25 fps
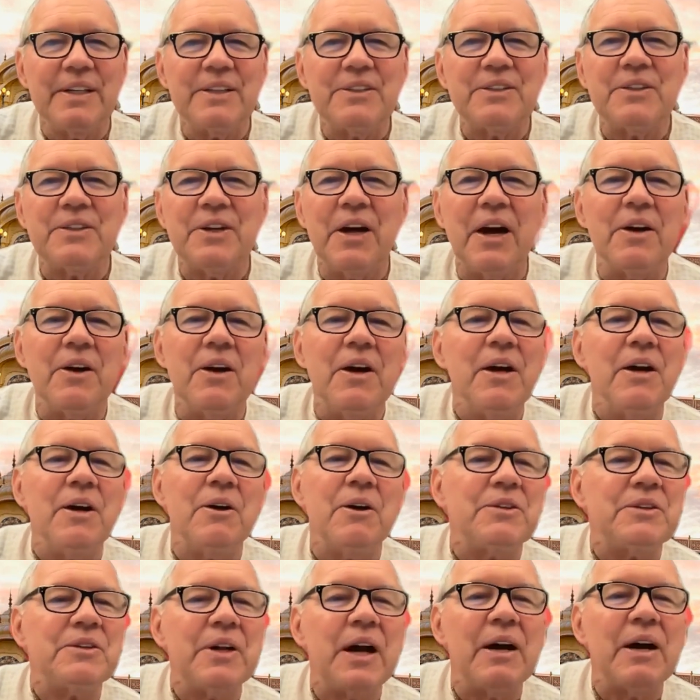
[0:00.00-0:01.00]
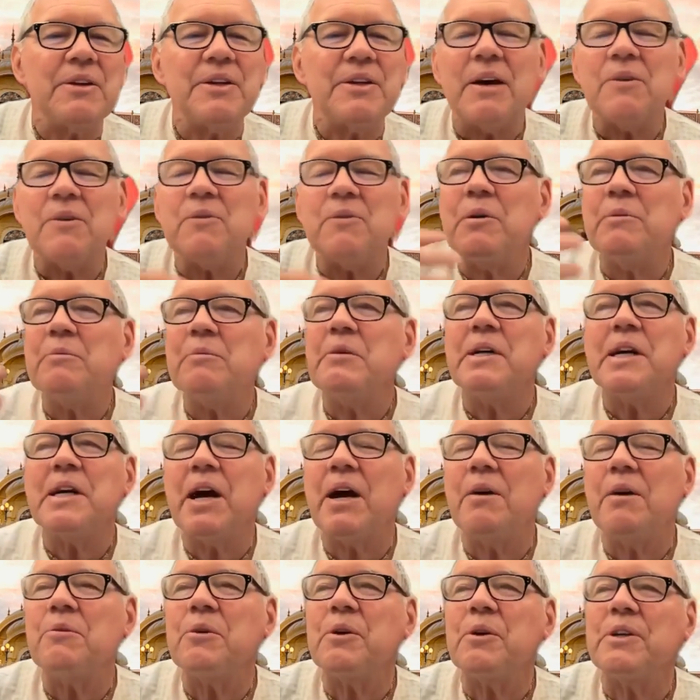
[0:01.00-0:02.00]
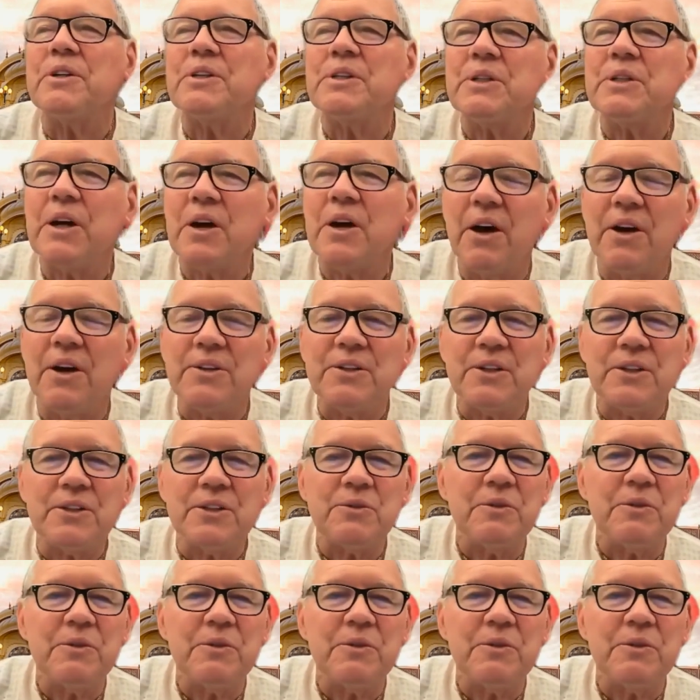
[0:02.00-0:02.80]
It's not that when we become Krishna conscious,